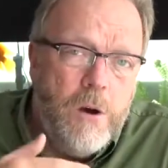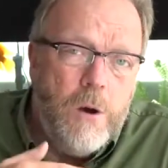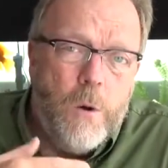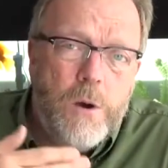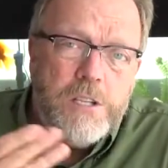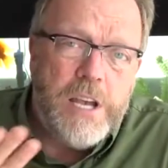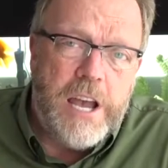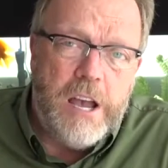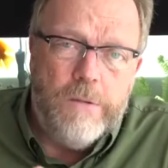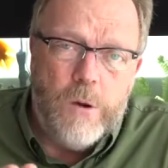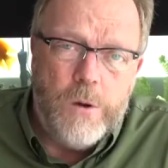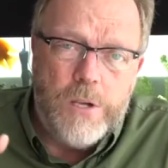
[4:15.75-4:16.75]
always
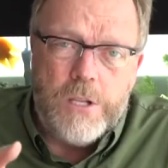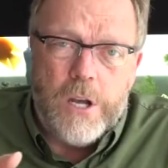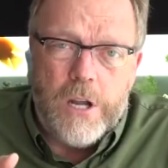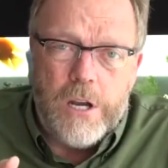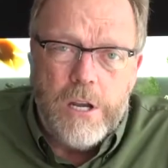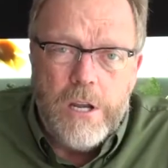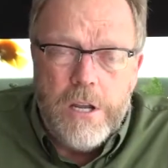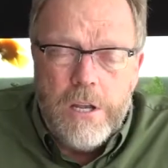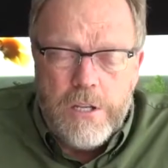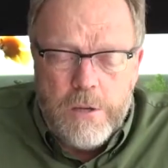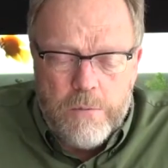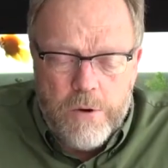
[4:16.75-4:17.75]
have, always done.
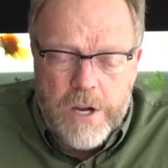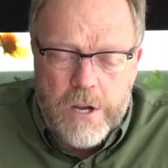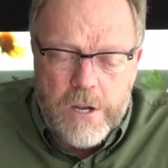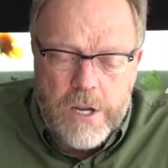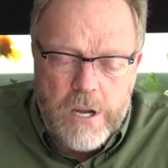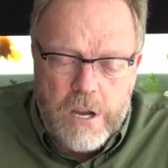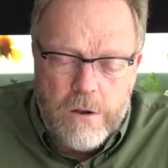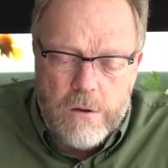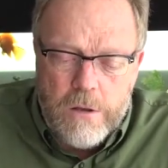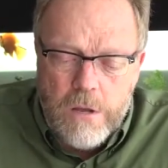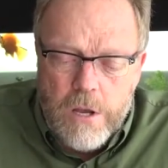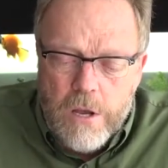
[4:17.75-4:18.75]
It's a pretty good
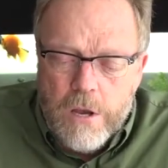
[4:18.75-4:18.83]
deal.